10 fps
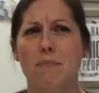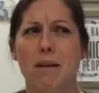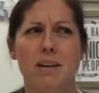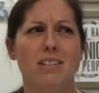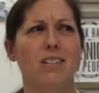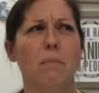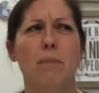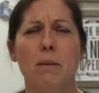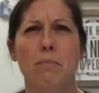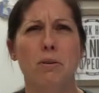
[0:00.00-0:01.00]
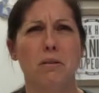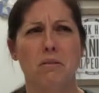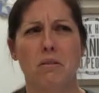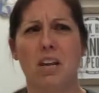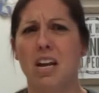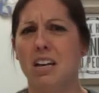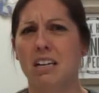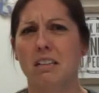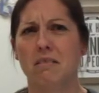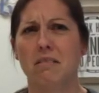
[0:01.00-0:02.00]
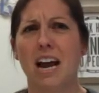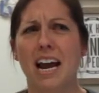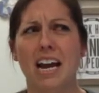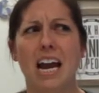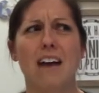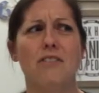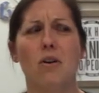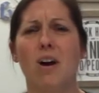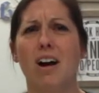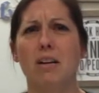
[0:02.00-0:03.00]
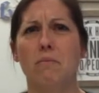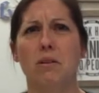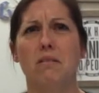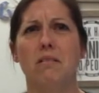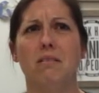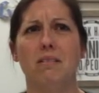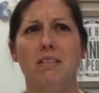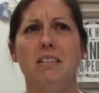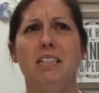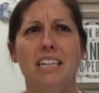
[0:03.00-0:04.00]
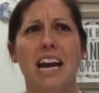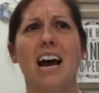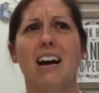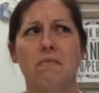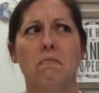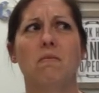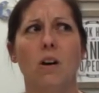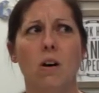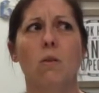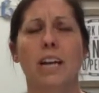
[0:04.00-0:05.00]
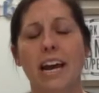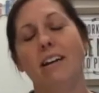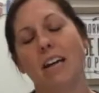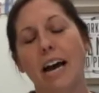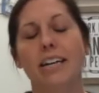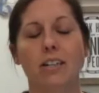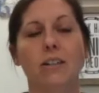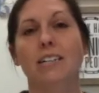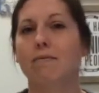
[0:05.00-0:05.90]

Maybe some people think I have no heart, but yeah, okay, I agree.